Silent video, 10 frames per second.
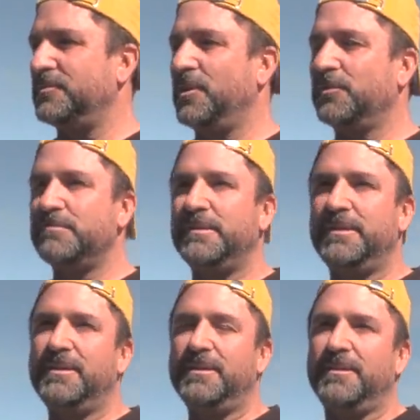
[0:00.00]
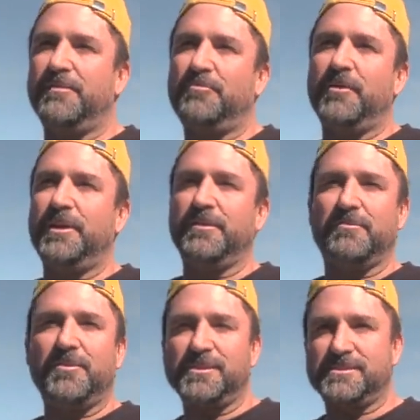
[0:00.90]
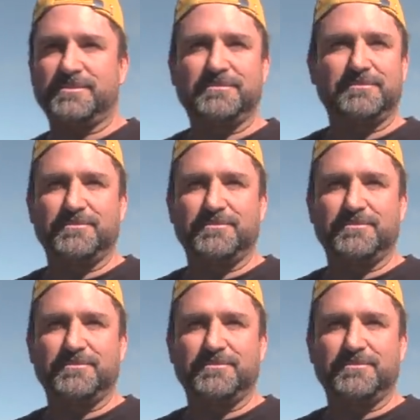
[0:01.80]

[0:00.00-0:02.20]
Don't be afraid of us.